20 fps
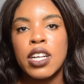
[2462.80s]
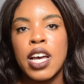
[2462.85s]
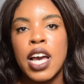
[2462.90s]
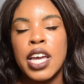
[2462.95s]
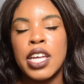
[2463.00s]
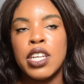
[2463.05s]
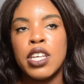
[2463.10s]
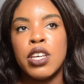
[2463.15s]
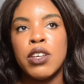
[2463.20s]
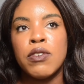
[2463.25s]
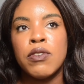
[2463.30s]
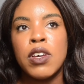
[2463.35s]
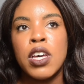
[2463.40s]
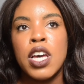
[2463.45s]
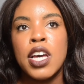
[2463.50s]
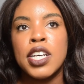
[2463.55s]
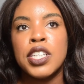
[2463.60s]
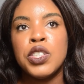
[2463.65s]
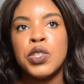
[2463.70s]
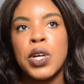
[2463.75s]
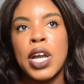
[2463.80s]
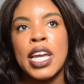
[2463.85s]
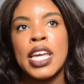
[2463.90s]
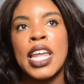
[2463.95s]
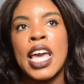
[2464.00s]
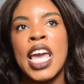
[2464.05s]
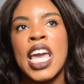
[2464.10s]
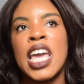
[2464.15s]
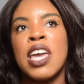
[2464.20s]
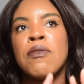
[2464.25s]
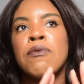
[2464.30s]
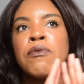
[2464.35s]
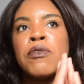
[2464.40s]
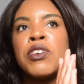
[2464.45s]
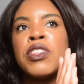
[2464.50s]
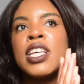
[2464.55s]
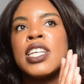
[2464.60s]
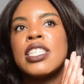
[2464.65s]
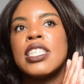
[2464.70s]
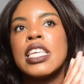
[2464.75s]
kind of trying to aim
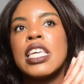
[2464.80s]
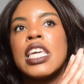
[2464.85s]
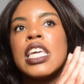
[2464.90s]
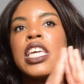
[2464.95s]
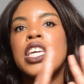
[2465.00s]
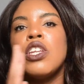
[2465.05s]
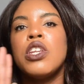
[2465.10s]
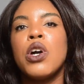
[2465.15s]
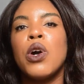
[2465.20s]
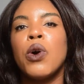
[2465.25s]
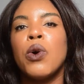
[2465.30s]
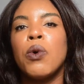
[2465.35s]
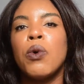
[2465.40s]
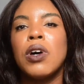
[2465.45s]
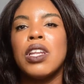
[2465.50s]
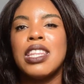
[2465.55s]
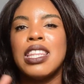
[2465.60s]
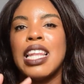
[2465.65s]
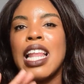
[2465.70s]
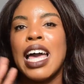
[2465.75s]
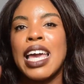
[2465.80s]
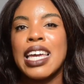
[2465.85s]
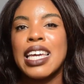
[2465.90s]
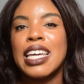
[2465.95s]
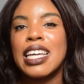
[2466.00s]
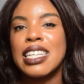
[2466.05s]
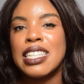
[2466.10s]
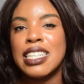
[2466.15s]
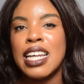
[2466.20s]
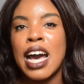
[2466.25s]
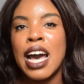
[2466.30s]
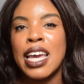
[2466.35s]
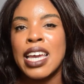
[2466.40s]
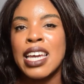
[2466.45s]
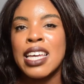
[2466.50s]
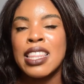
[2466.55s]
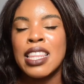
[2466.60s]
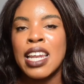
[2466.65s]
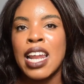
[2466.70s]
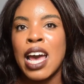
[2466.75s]
for this keto-like
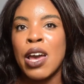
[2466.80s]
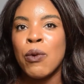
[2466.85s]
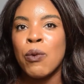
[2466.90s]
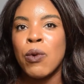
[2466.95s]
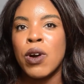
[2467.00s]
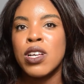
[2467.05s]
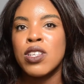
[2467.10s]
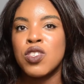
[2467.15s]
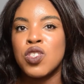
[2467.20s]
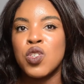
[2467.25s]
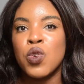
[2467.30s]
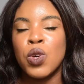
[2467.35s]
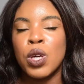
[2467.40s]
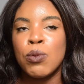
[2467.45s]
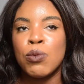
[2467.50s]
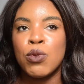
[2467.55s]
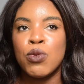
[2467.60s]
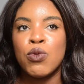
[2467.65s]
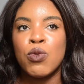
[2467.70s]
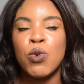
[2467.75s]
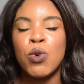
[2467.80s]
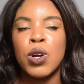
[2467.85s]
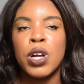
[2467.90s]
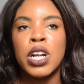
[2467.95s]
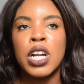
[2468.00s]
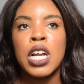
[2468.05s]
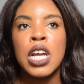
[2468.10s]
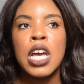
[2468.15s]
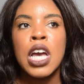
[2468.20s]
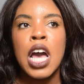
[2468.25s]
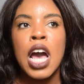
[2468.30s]
diet that I was doing before.